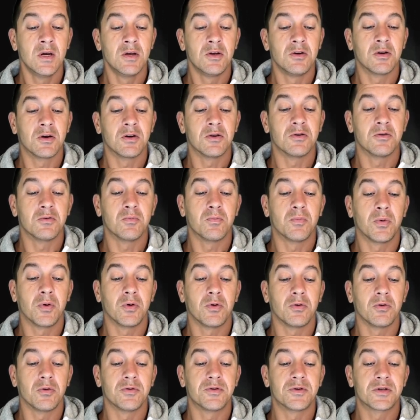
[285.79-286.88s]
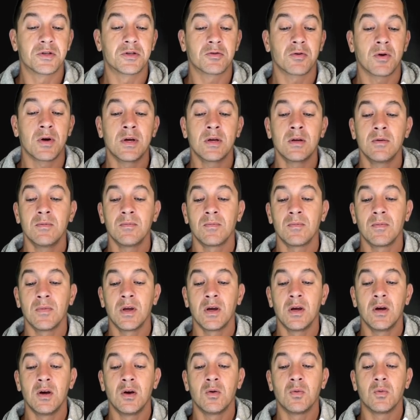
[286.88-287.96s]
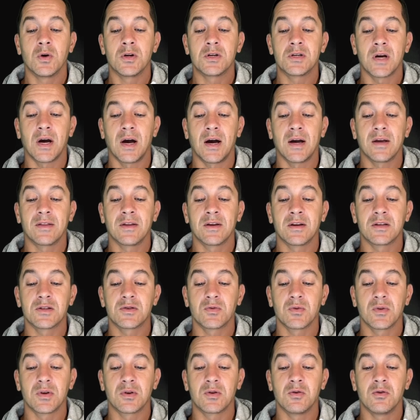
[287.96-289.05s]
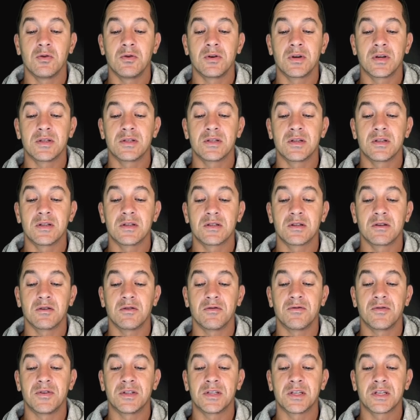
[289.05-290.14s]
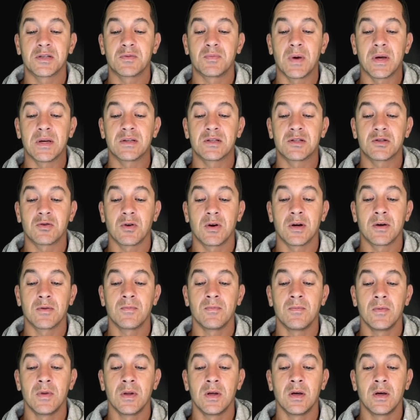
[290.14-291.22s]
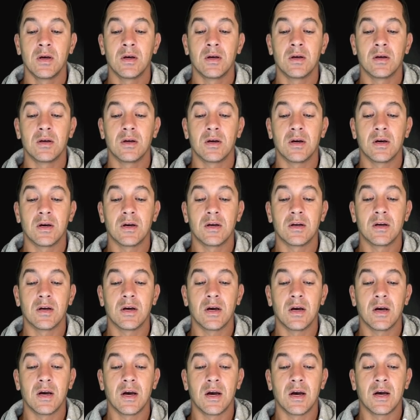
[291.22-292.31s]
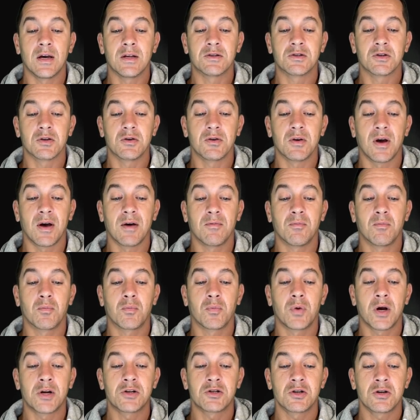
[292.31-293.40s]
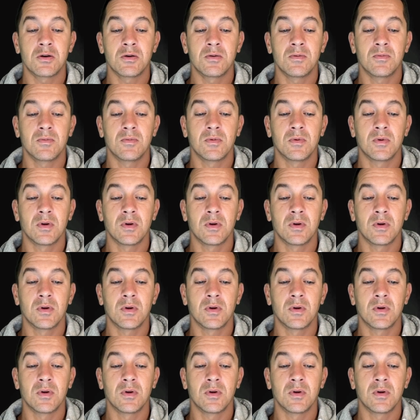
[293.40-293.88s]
You can do pulled string, which I think is really cool. You can see this little physics-based string. And so you have pressure.